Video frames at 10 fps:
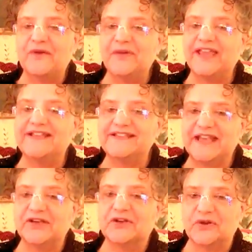We can
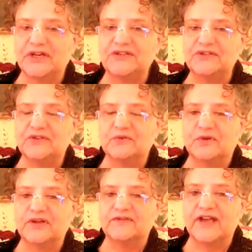say, according to the
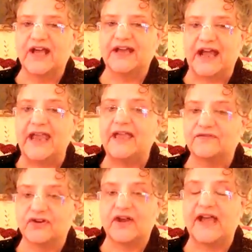Word of God, I
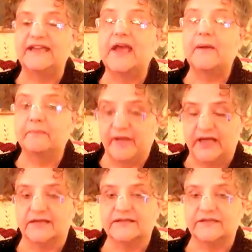have cried
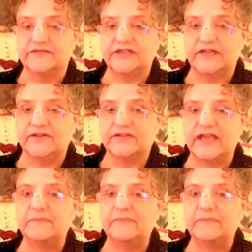bottles of tears.